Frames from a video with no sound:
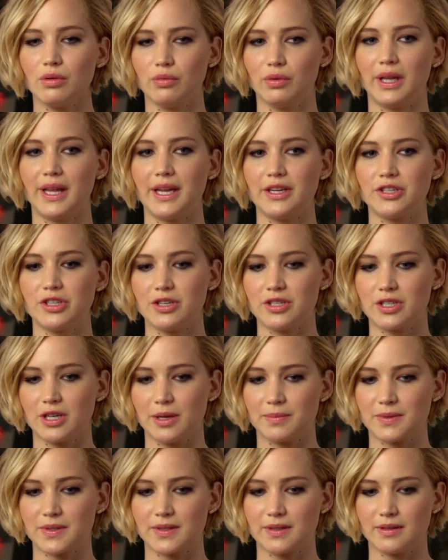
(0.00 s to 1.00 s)

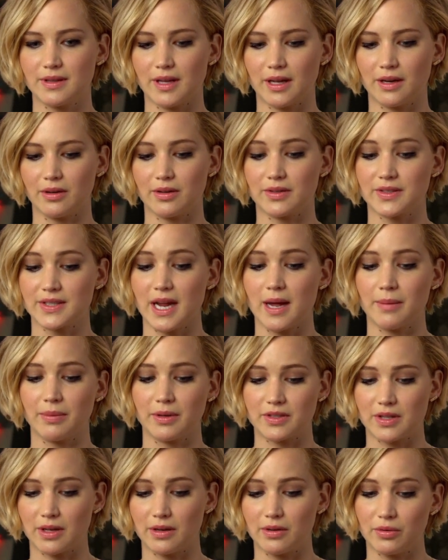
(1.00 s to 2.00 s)
relationships that are
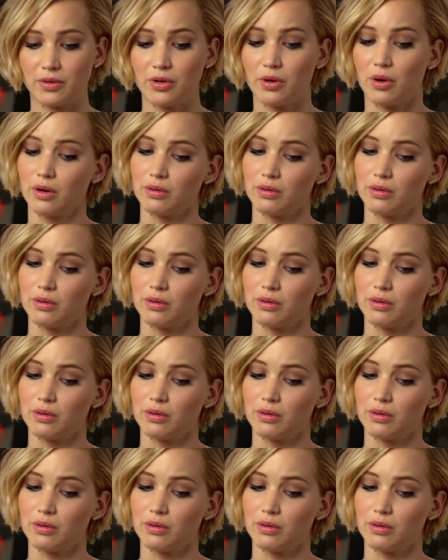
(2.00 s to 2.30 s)
established that are new